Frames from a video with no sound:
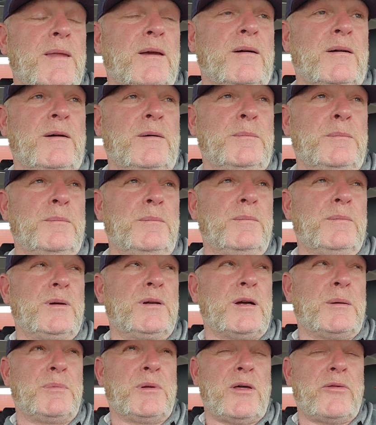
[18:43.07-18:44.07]
A
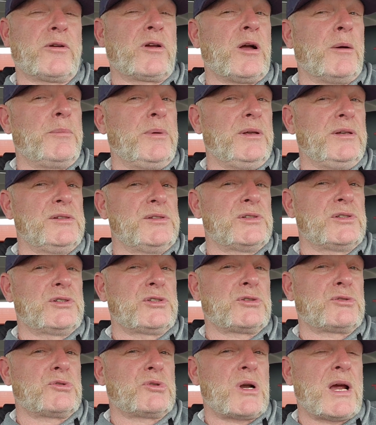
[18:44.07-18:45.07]
couple other companies
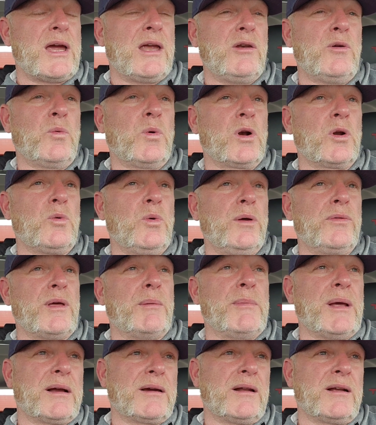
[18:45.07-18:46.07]
trying to work with.
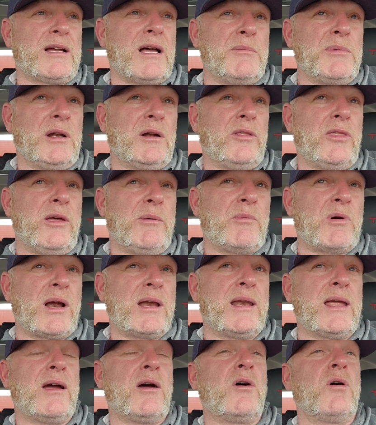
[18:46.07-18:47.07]
I'm not going to comment on them
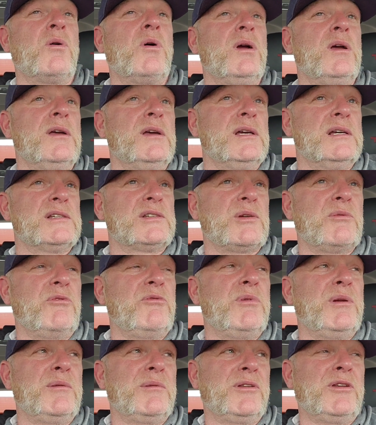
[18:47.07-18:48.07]
right now. Some
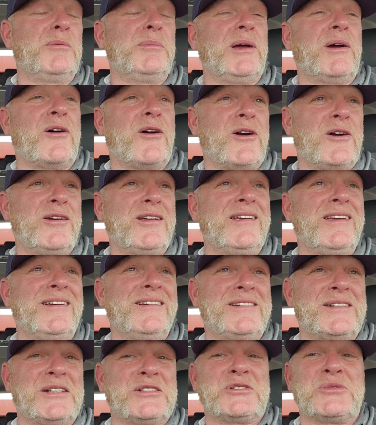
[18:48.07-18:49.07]
have been a little bit hard to get
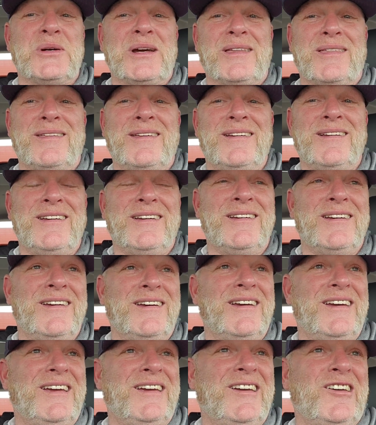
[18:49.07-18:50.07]
in touch with,
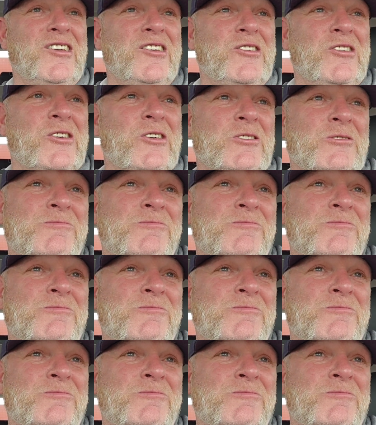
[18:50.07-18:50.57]
and